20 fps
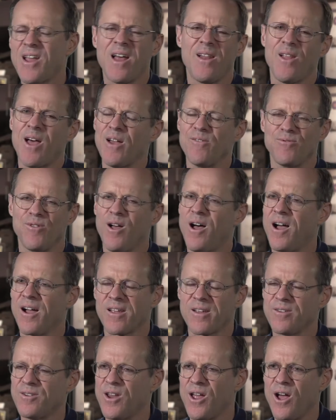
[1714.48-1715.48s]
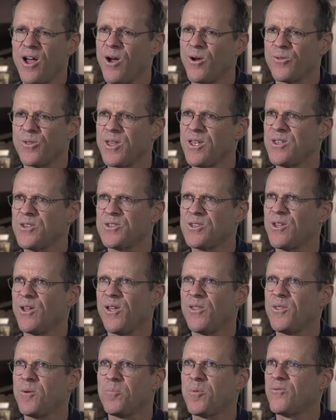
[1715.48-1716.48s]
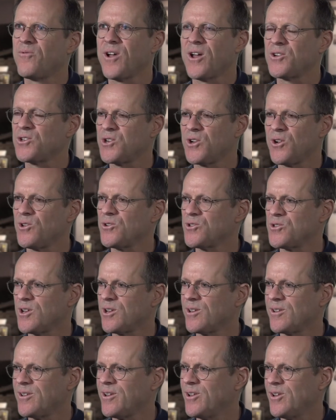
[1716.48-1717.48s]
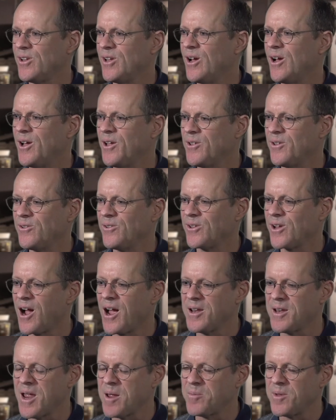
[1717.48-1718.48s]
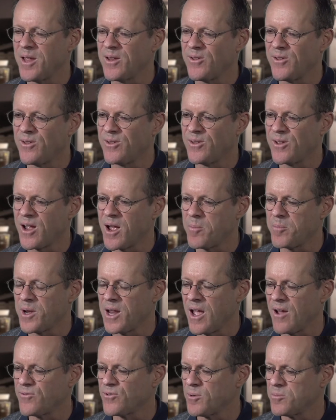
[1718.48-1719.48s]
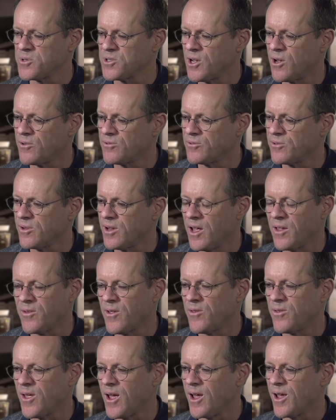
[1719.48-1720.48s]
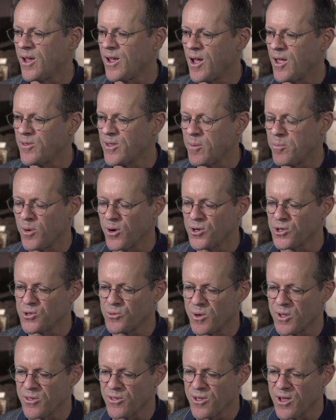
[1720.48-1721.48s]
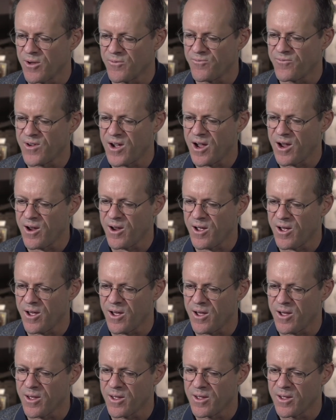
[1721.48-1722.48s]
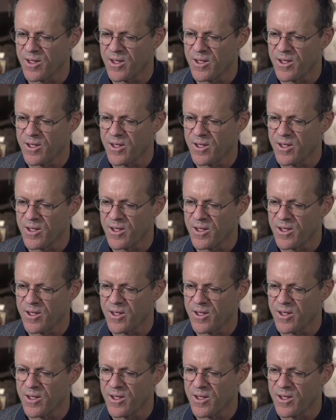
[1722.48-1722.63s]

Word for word: Not LifeLock, no. These, the professionals, the guy named it, the company after himself, and then they merged with FireEye.